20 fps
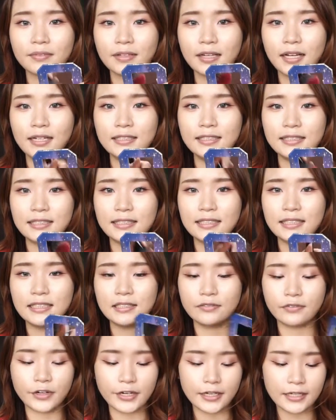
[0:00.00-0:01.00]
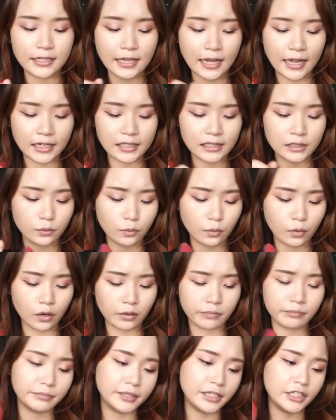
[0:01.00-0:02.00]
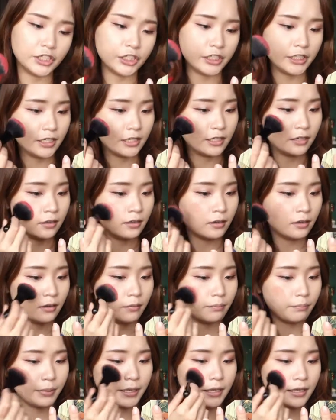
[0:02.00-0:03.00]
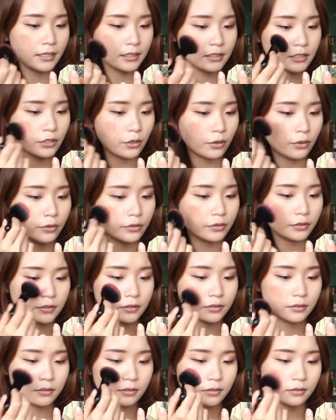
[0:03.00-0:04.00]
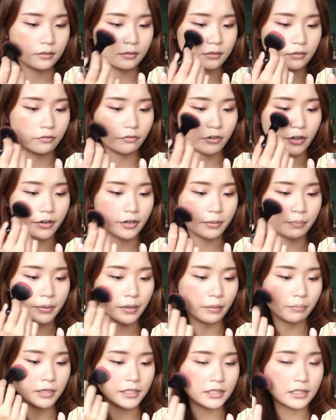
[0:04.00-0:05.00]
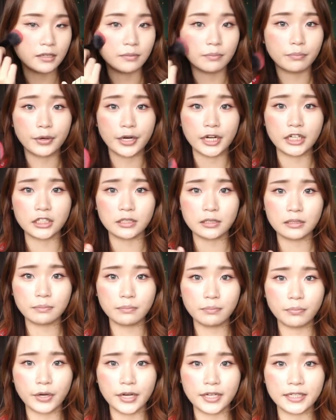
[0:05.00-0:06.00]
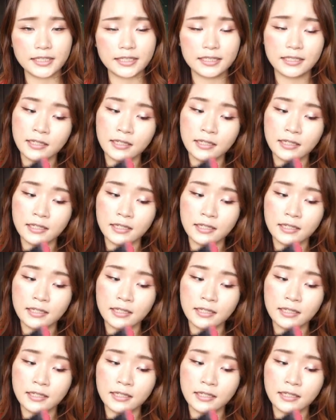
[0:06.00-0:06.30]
and it's this very nice, warm, peachy pink tone, very pigmented pressed